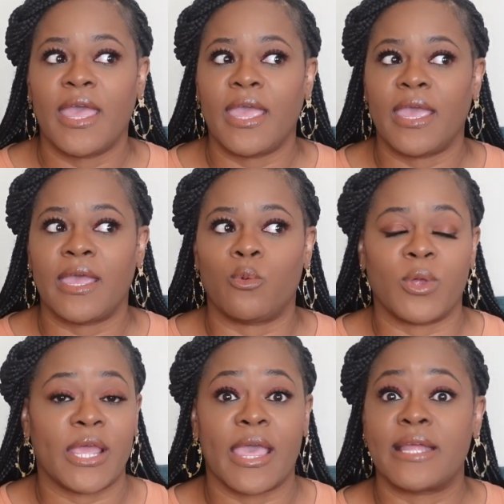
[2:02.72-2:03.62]
and
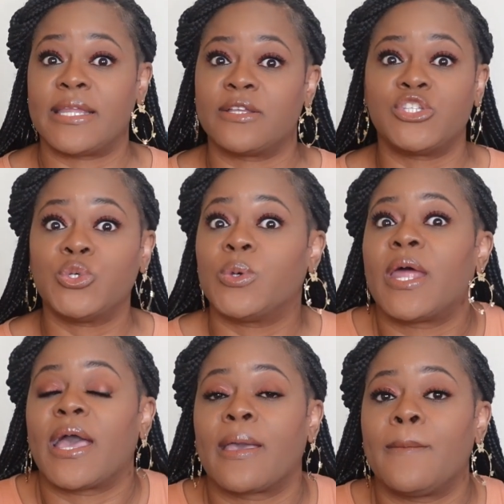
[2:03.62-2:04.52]
when I got down to
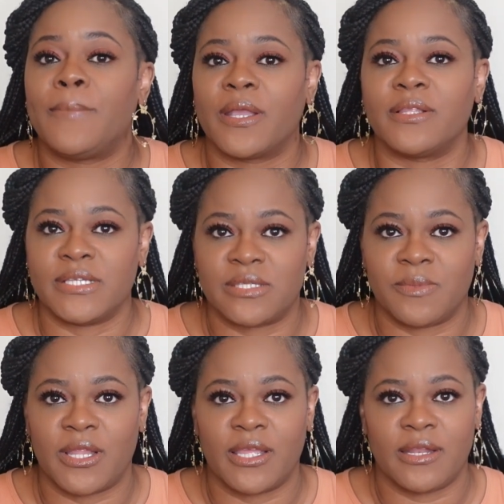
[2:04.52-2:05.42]
it, I could barely
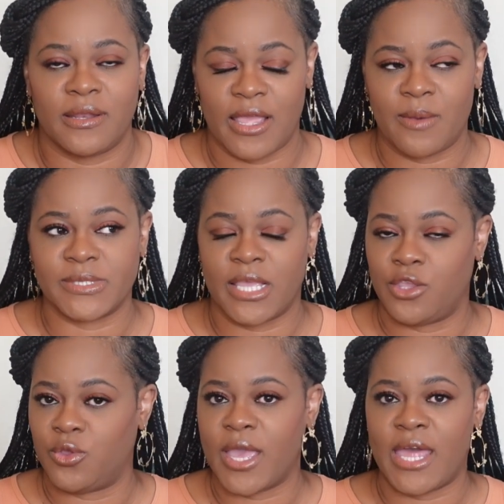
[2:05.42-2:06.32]
smell it. I was
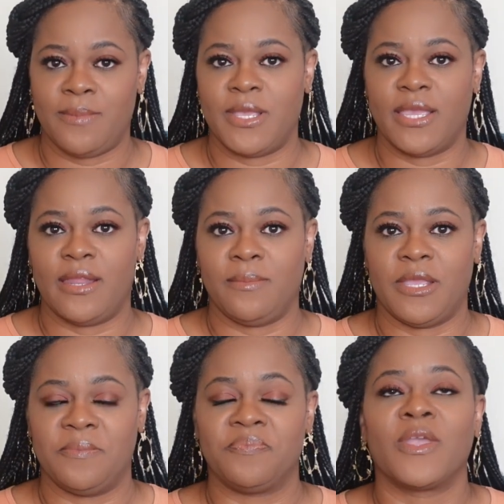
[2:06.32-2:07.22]
like, you gotta be kidding
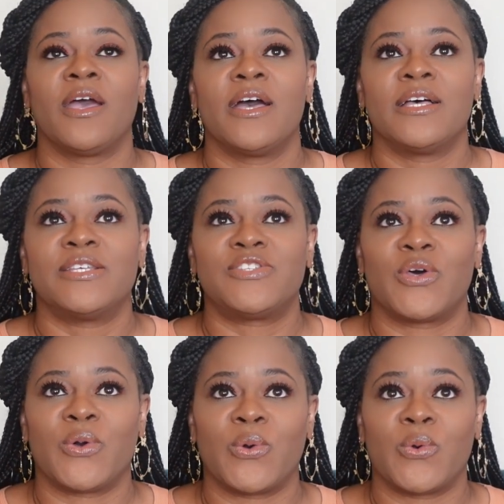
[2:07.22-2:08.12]
me.
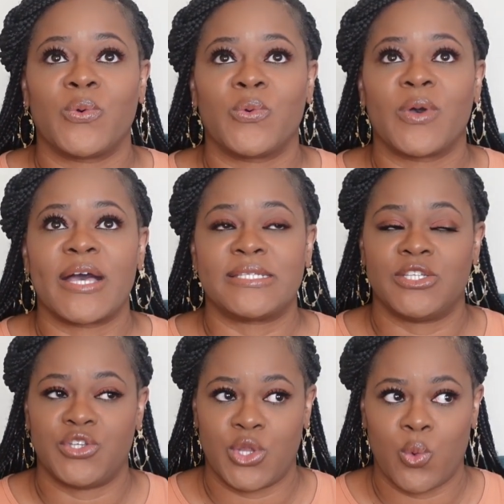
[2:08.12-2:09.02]
So I
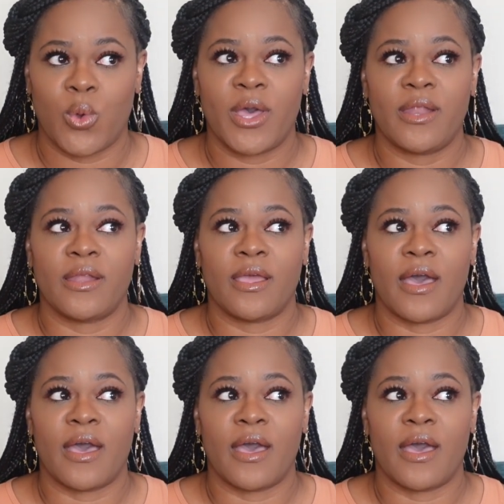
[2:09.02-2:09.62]
said, you know what?